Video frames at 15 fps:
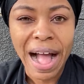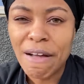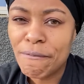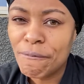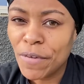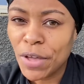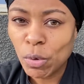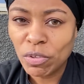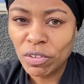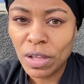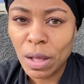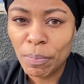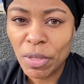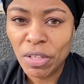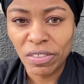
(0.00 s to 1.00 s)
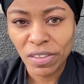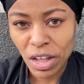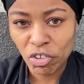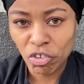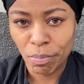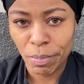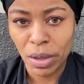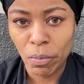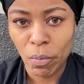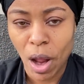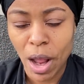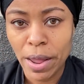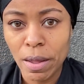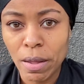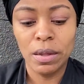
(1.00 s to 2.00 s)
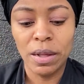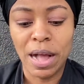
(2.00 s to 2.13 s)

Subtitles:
I felt something touch me, right?